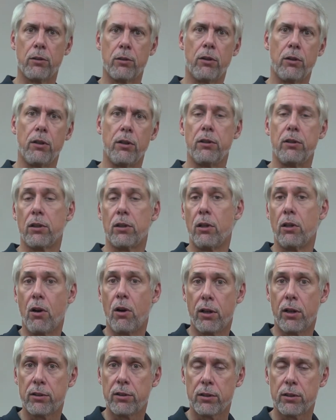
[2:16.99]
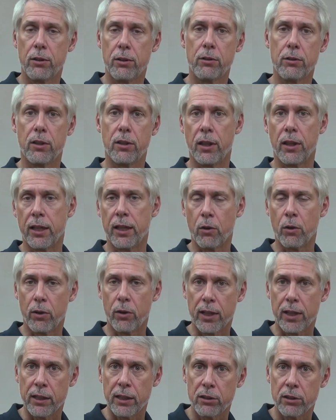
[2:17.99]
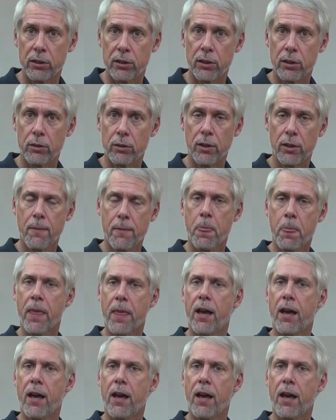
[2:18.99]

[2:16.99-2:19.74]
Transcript: or there's a lawsuit and they go against you,